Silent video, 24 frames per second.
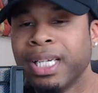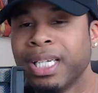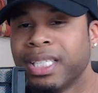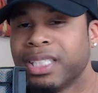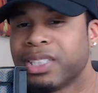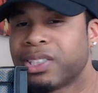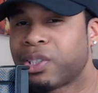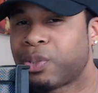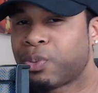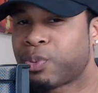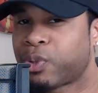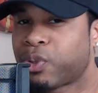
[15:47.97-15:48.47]

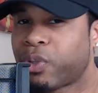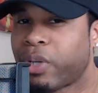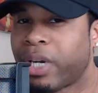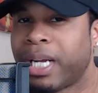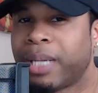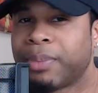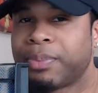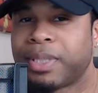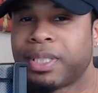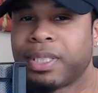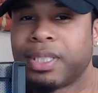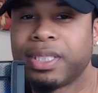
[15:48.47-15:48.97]

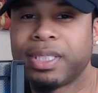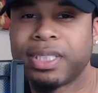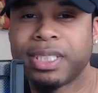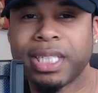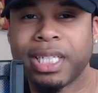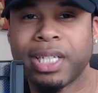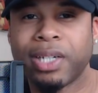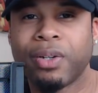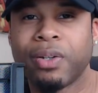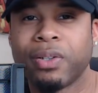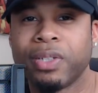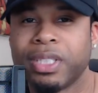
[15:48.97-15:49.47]
Subscribe to the
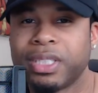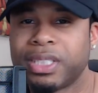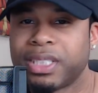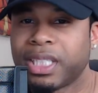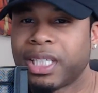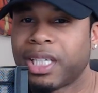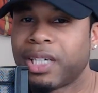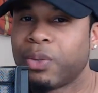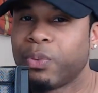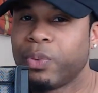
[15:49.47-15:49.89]
channel. On this channel,